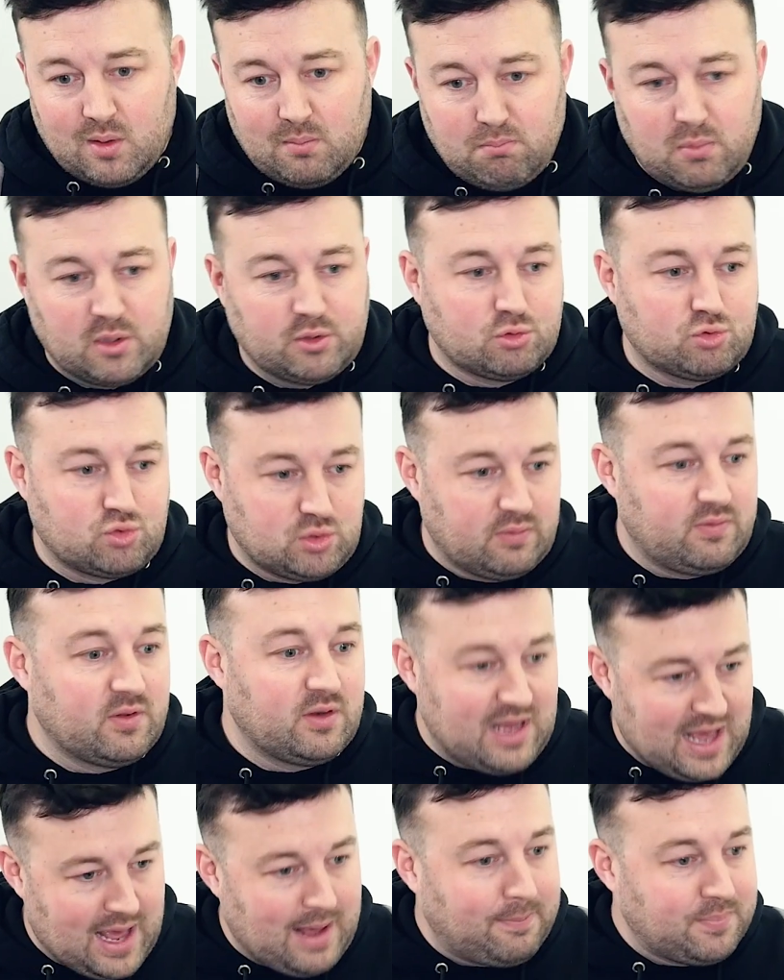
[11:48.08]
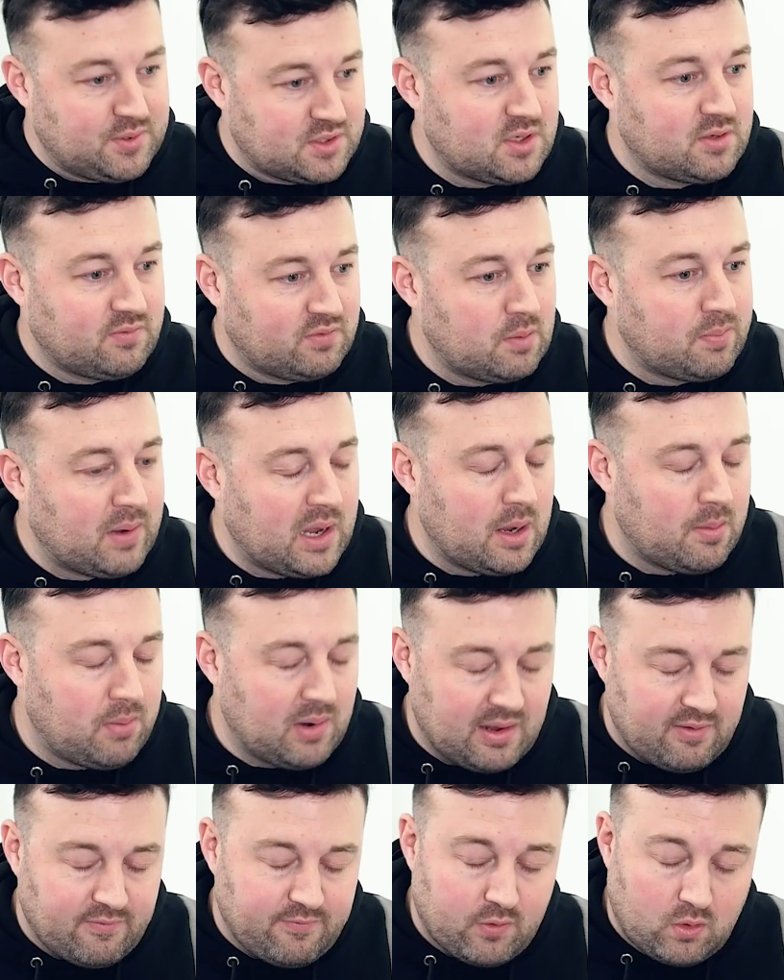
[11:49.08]
model-driven apps of the Power
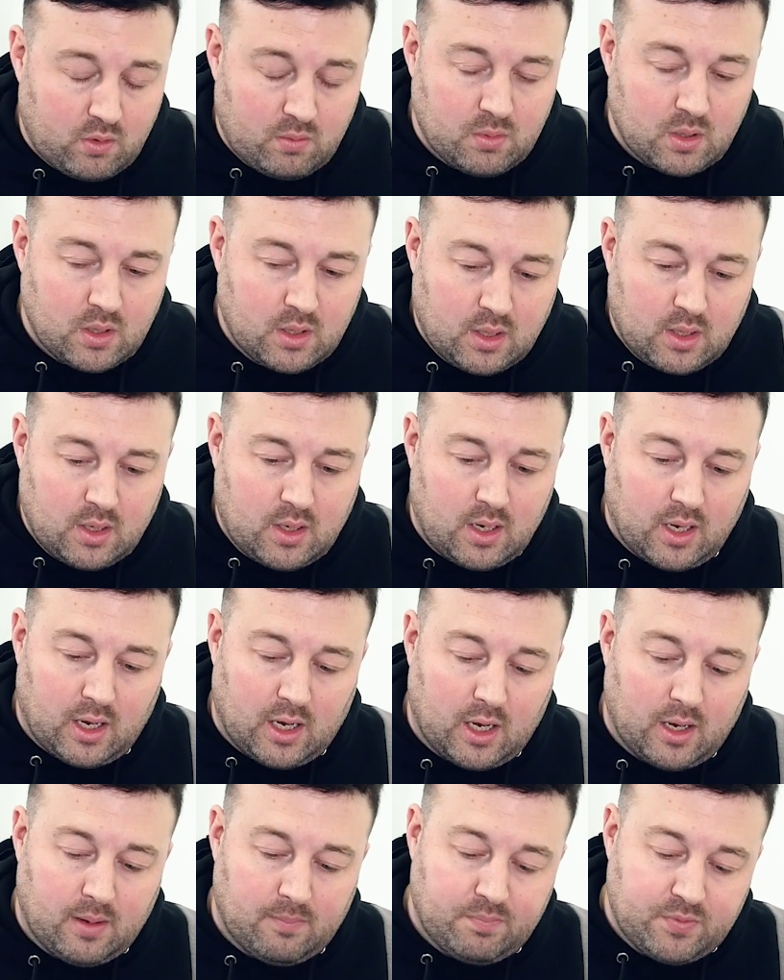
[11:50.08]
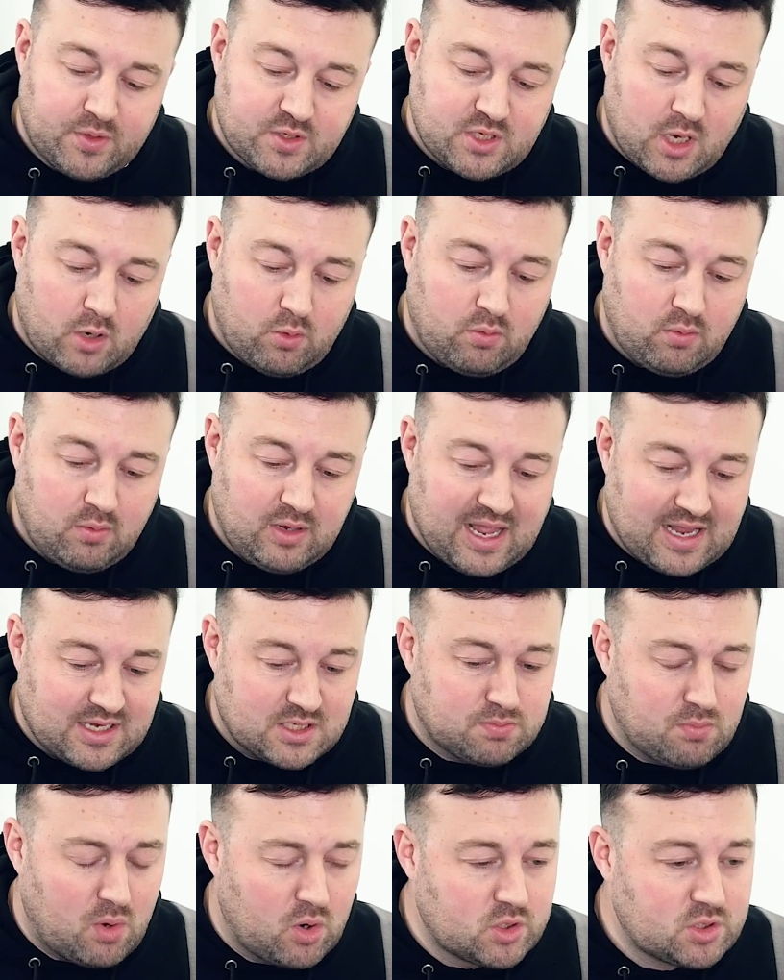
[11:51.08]
Platform. So
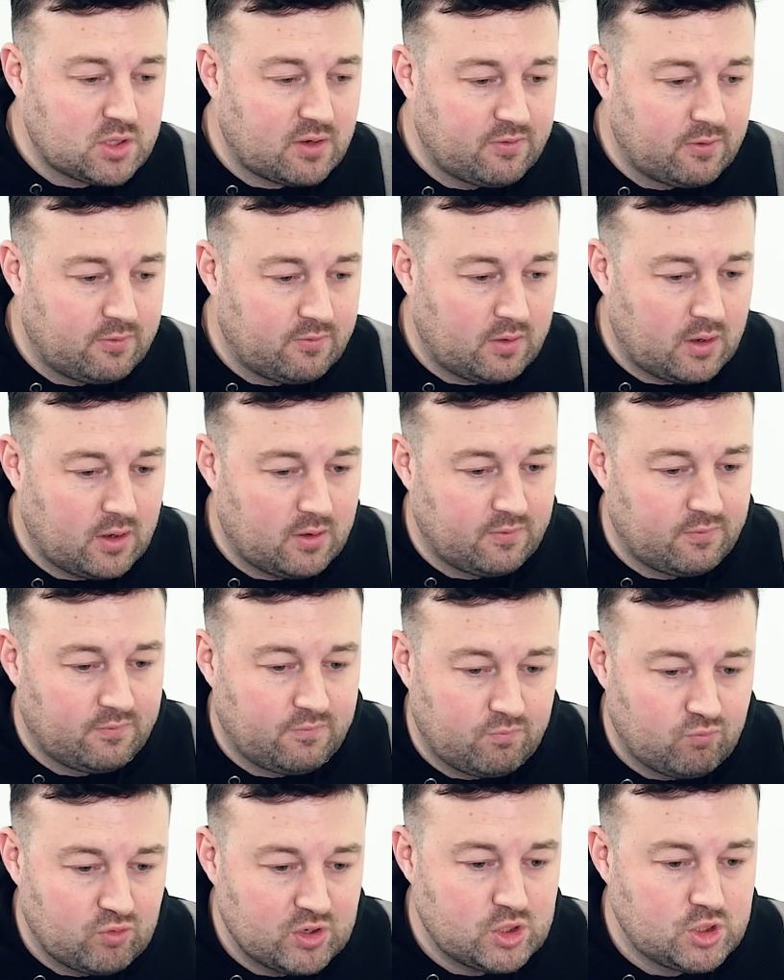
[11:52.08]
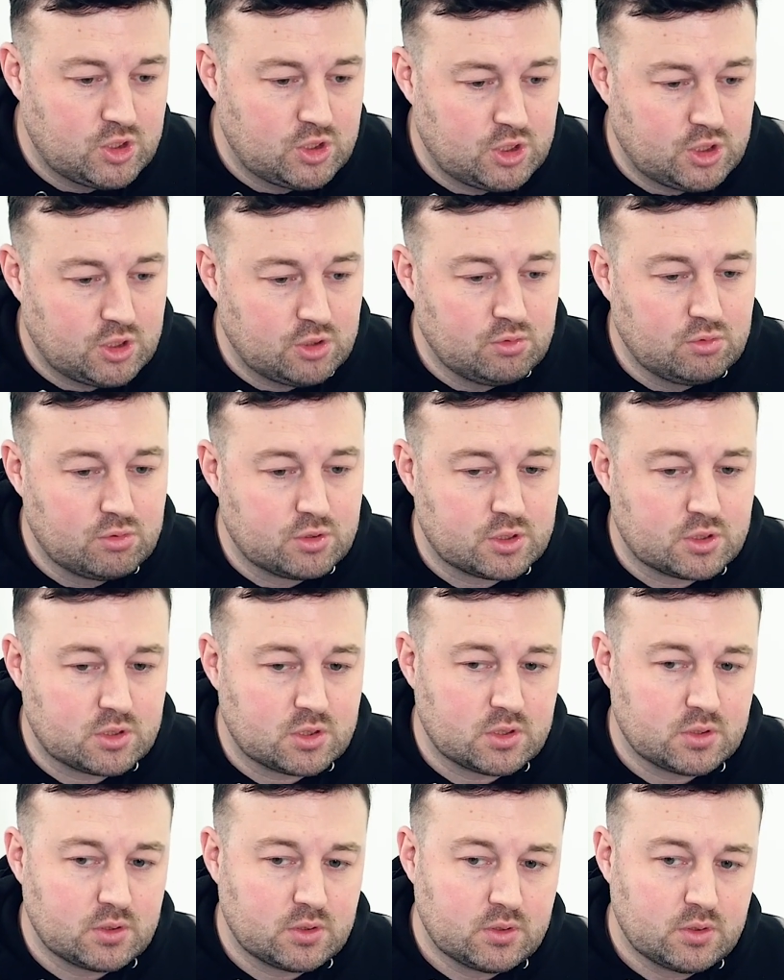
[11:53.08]
yes, Microsoft have
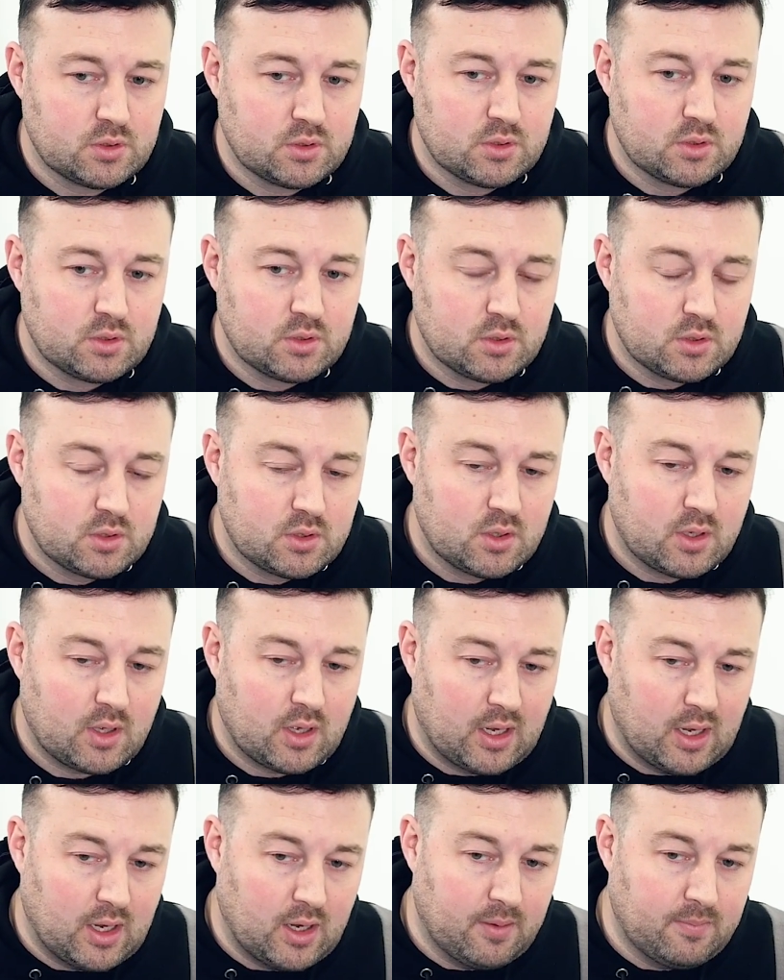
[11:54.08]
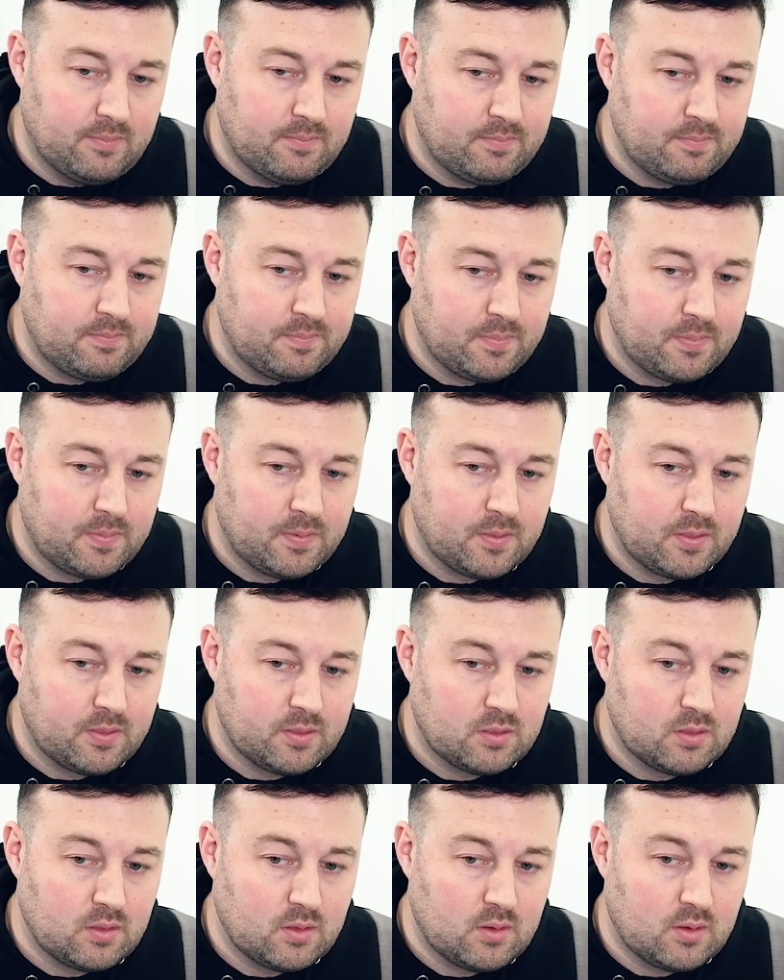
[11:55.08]
reduced the
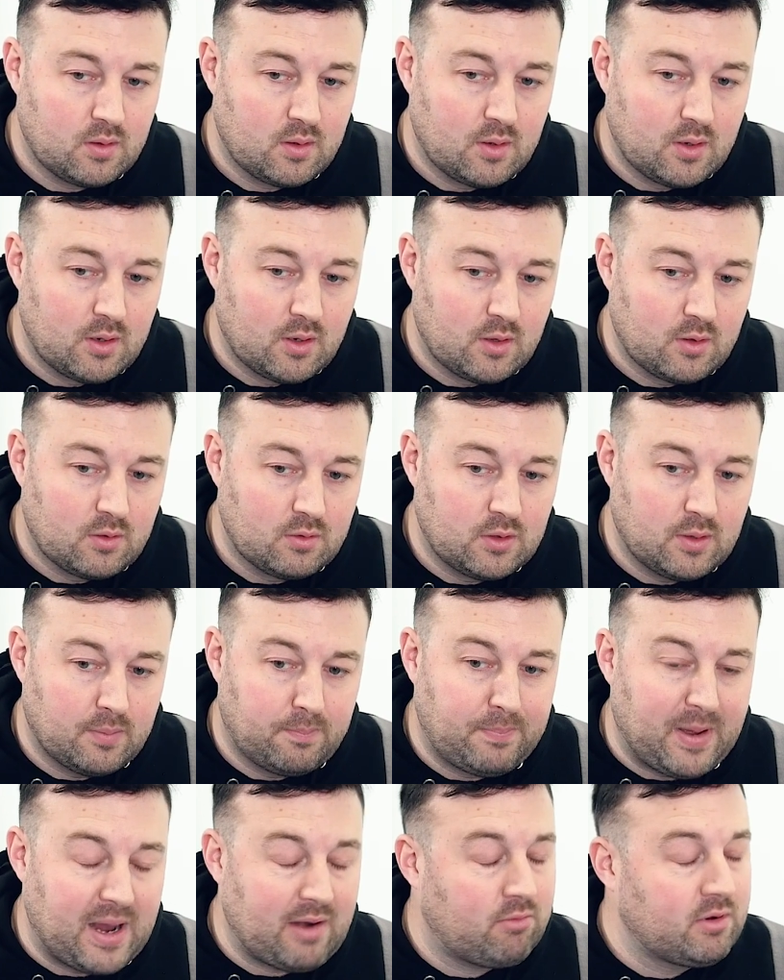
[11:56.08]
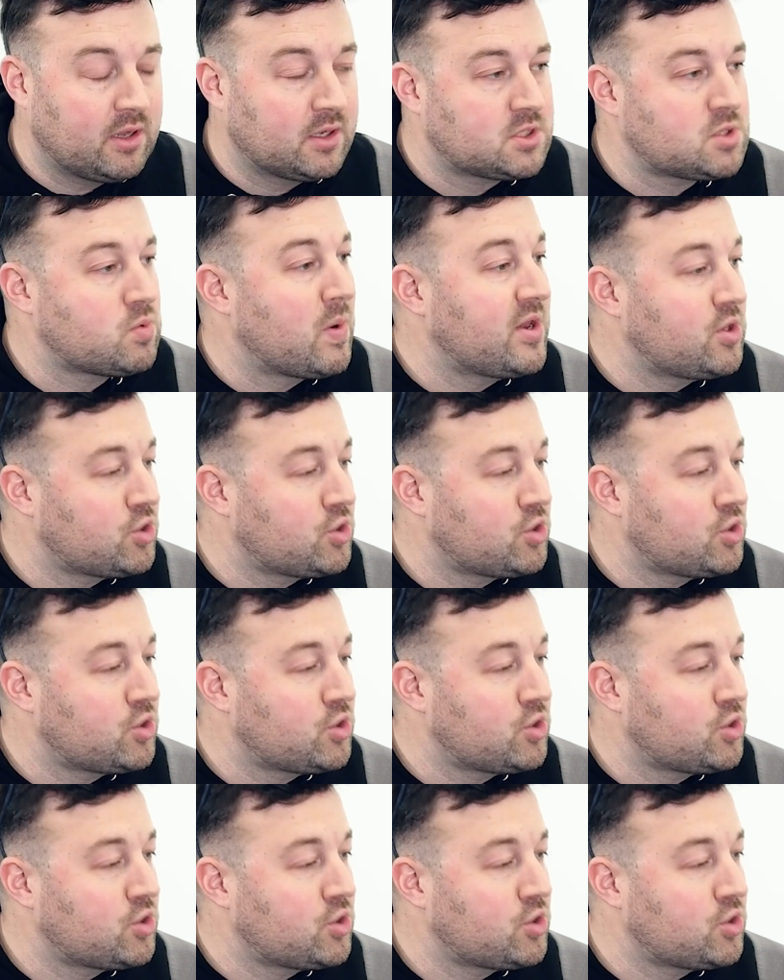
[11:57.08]
barrier to